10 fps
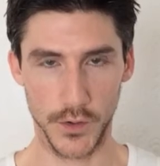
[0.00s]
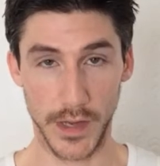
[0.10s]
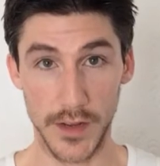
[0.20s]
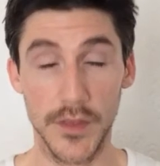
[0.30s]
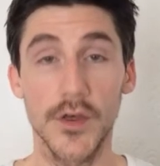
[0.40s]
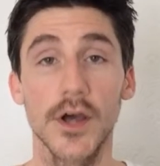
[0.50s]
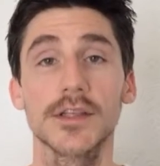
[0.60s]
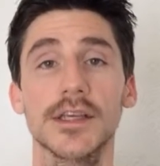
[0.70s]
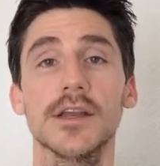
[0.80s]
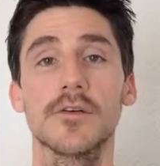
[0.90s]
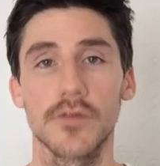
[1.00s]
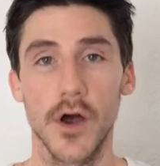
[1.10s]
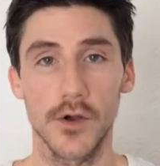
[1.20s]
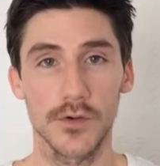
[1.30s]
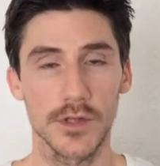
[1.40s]
Okay, 30 of
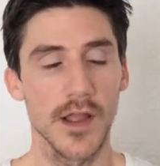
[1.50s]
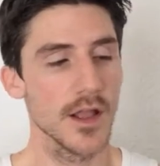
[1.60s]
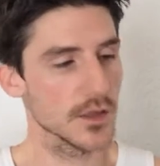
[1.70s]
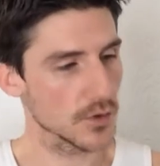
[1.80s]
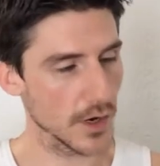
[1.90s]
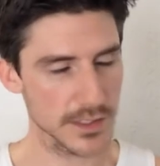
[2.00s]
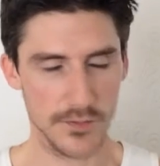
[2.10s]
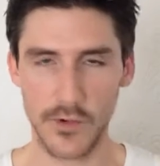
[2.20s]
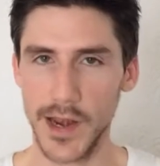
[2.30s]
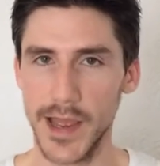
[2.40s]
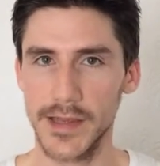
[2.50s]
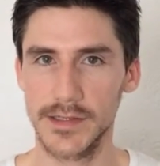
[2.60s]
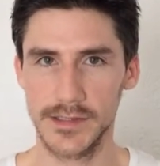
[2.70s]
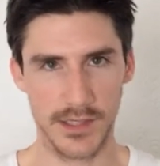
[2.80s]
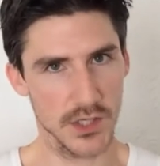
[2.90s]
those, nice and
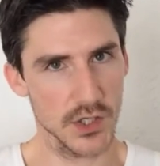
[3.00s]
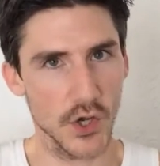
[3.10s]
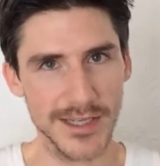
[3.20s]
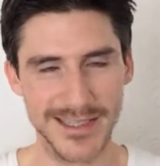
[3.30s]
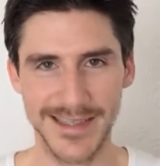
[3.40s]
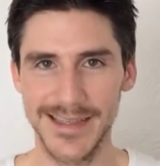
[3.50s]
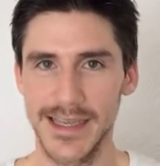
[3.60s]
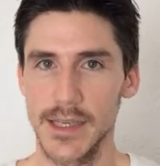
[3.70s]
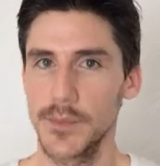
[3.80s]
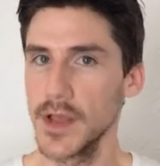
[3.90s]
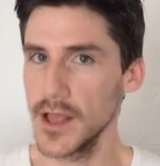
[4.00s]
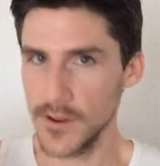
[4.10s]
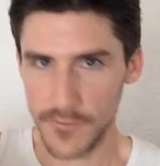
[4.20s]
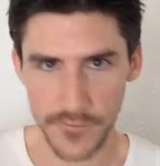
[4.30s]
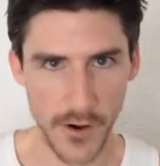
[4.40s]
relaxed, nice and deep,
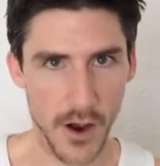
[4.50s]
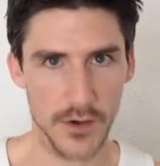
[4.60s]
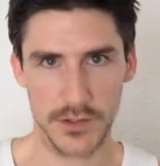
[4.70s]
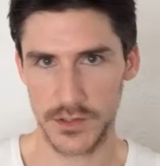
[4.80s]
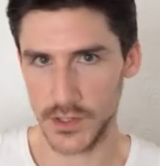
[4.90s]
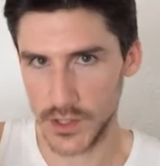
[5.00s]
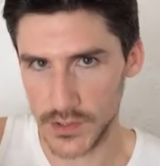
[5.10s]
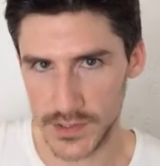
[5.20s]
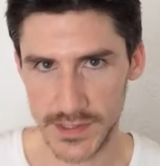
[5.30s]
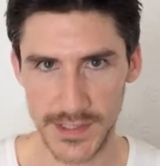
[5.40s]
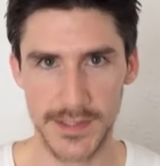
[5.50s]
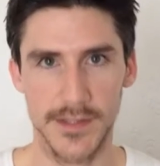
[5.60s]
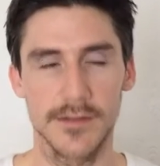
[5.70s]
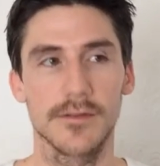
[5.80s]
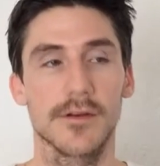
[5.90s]
fast,
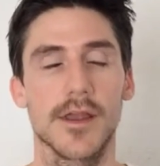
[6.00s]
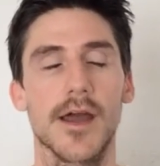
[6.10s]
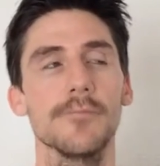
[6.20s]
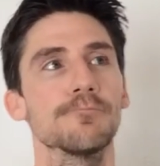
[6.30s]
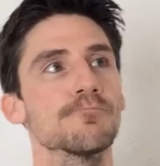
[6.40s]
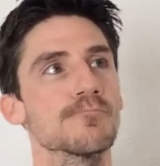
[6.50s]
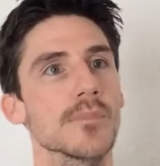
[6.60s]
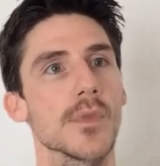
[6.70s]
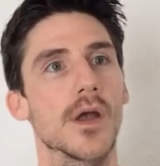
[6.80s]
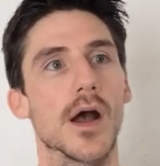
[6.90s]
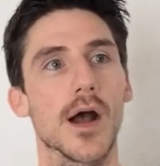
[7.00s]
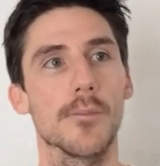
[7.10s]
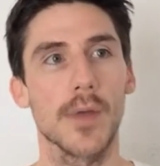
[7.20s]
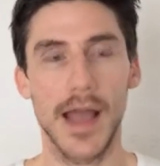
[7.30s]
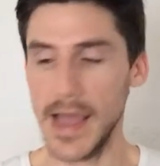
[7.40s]
consistent, okay?
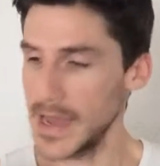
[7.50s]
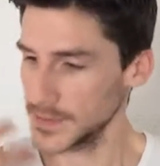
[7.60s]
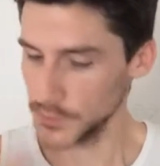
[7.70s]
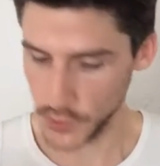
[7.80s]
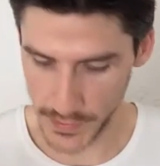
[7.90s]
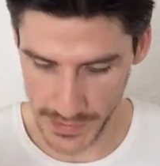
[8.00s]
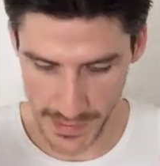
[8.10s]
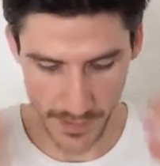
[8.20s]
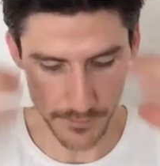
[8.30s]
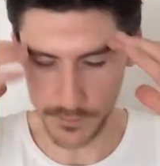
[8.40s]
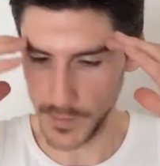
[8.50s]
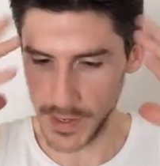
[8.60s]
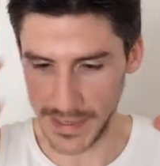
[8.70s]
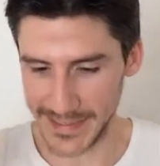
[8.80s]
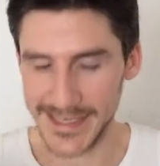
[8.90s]
As I'm doing it,
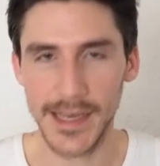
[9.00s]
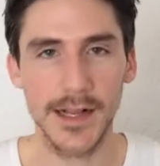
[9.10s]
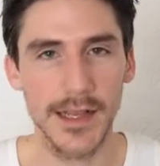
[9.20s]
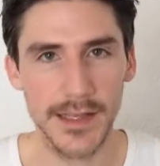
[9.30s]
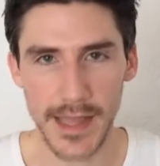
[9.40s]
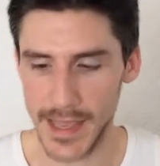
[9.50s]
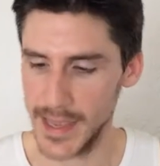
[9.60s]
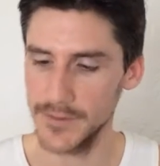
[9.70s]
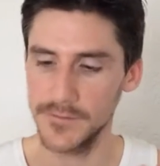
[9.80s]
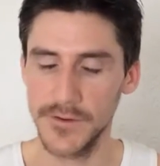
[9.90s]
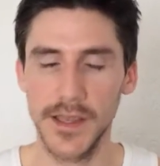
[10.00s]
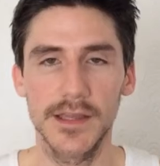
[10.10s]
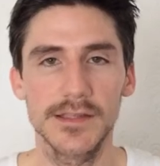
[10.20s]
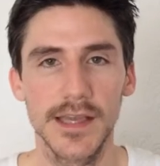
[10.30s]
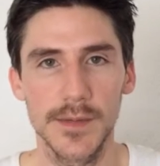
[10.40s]
I get tingly in the head,
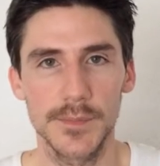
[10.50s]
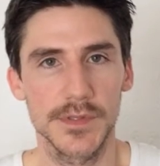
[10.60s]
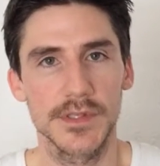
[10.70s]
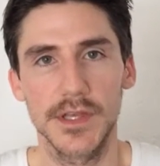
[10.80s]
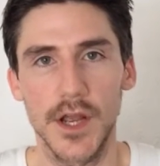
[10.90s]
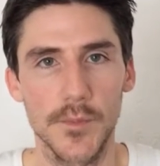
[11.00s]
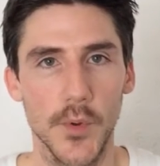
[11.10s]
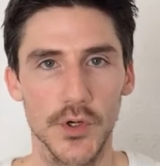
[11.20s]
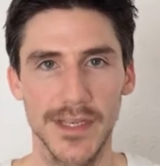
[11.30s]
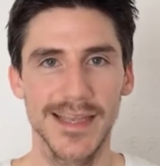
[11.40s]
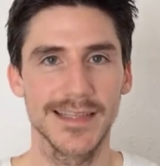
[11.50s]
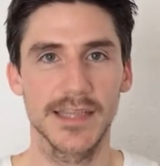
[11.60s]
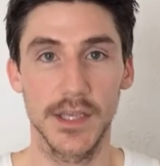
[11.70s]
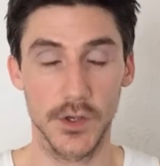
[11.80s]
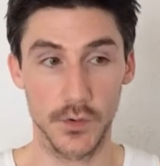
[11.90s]
fingertips, you know, body
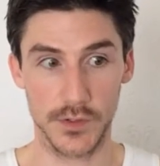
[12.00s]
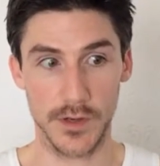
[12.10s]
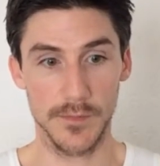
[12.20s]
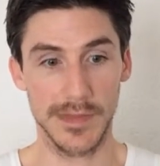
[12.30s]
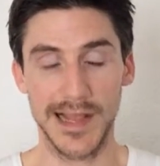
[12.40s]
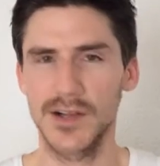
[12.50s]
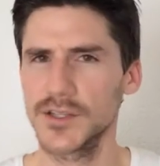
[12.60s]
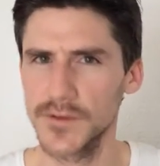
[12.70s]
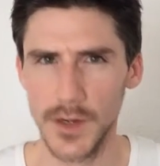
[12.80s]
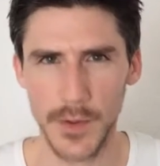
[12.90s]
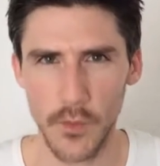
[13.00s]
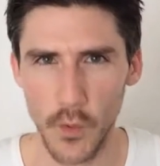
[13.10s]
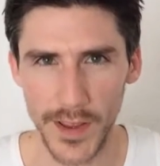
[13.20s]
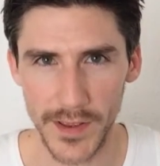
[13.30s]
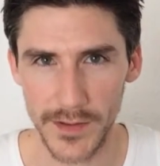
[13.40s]
tingles, lungs feel a bit
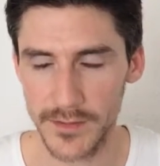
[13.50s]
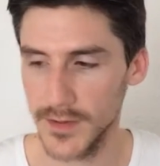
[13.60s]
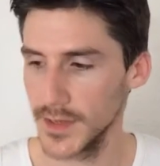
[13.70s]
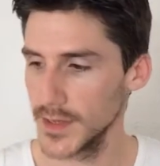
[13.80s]
weird,